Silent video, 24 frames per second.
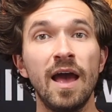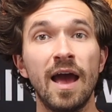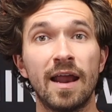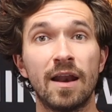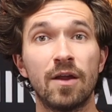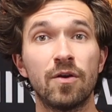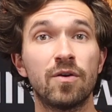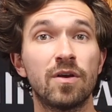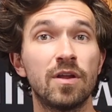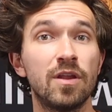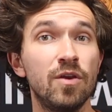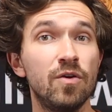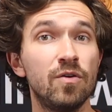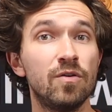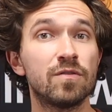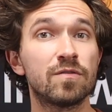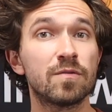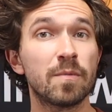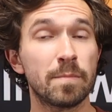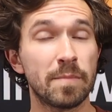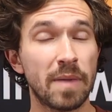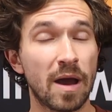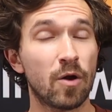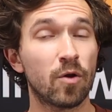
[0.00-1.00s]
and I can use
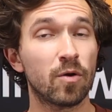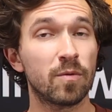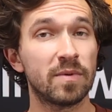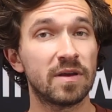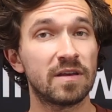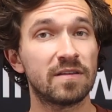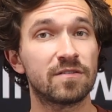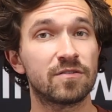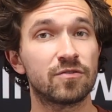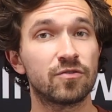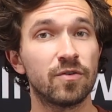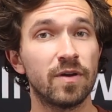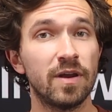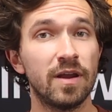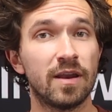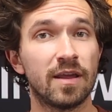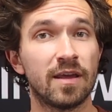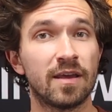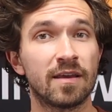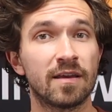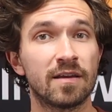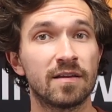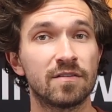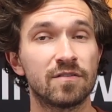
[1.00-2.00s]
power-based
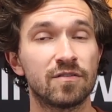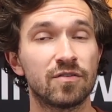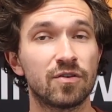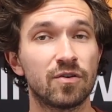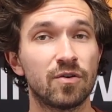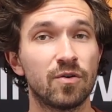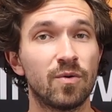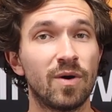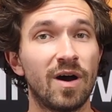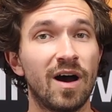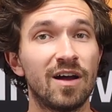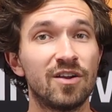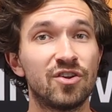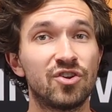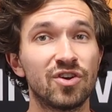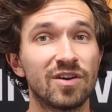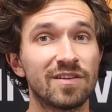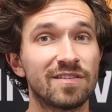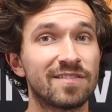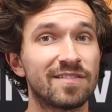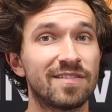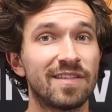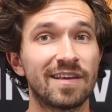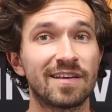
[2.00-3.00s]
training to
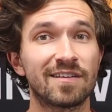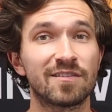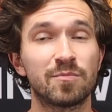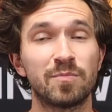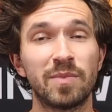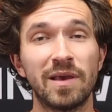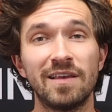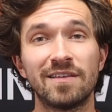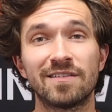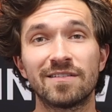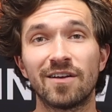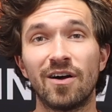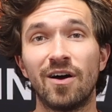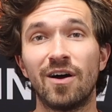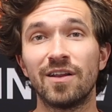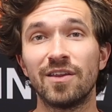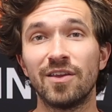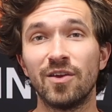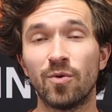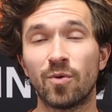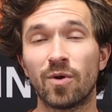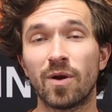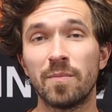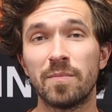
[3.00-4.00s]
adjust things based on
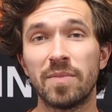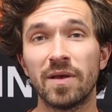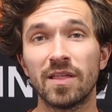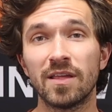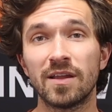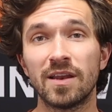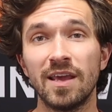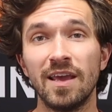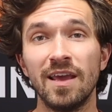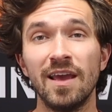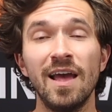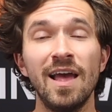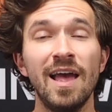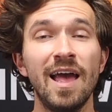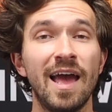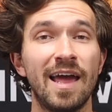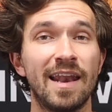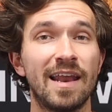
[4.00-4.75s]
your ability